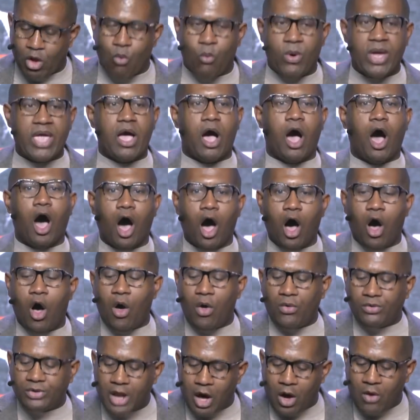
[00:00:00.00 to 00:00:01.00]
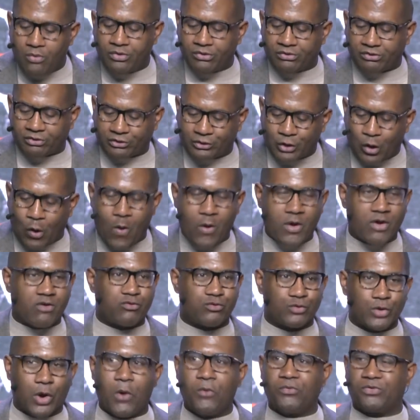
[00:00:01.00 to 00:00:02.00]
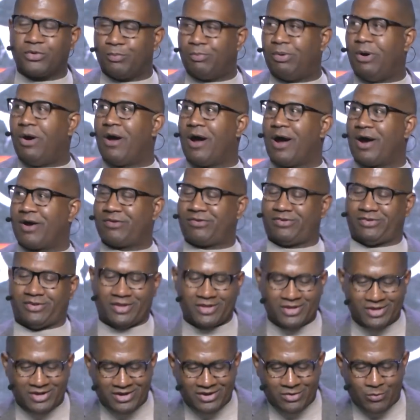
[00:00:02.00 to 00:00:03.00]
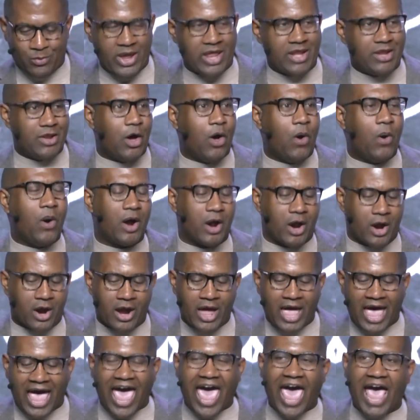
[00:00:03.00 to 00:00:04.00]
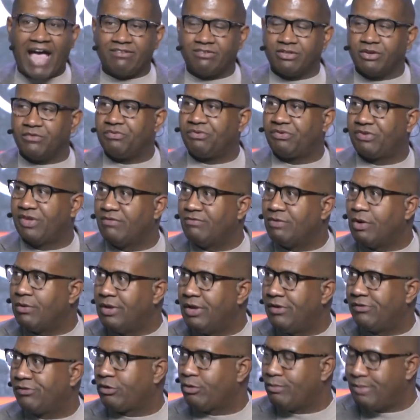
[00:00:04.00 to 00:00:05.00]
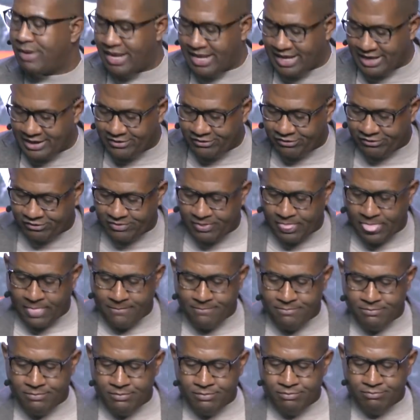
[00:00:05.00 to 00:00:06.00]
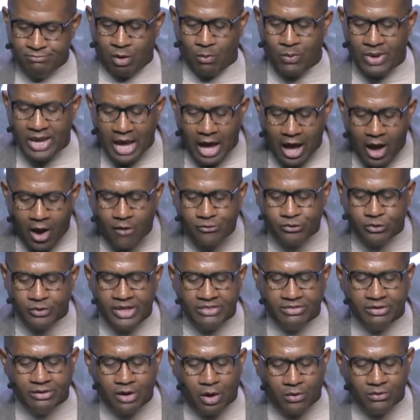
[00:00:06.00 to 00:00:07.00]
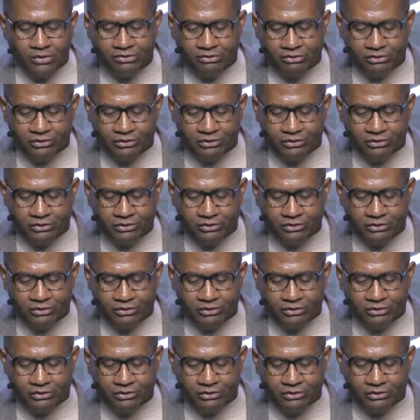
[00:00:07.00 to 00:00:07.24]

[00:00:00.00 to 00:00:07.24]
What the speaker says: We all know the story of Rosa Parks. We know her act of civil disobedience. But we also need to know the